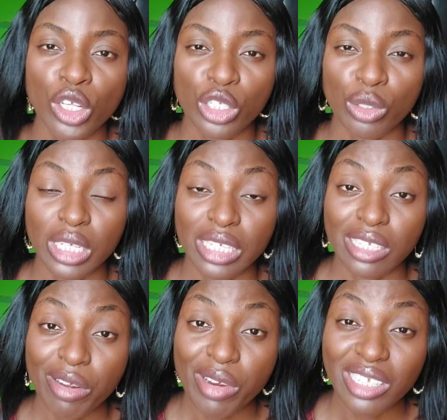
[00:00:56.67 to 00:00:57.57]
So the
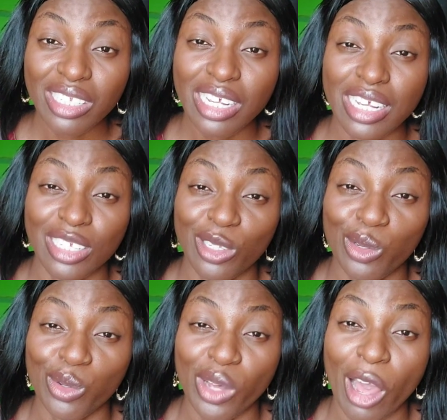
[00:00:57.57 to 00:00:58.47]
series is
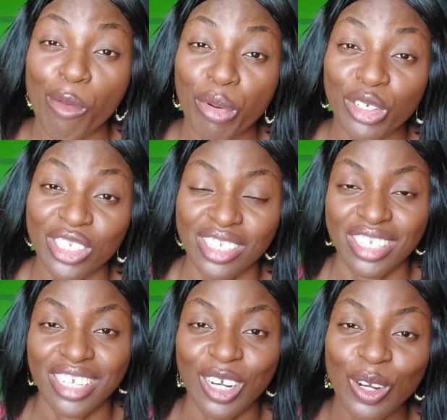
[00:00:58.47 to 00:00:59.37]
to help us
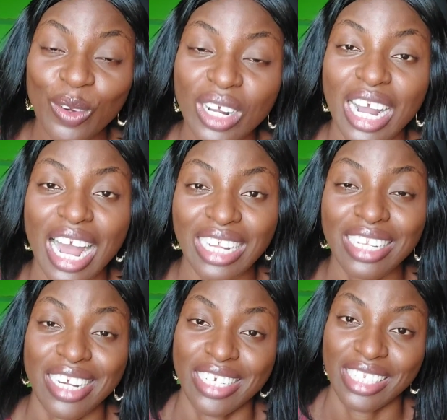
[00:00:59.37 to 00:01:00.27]
look at
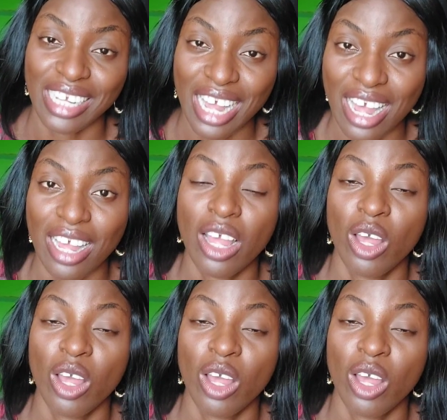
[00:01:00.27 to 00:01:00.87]
the entire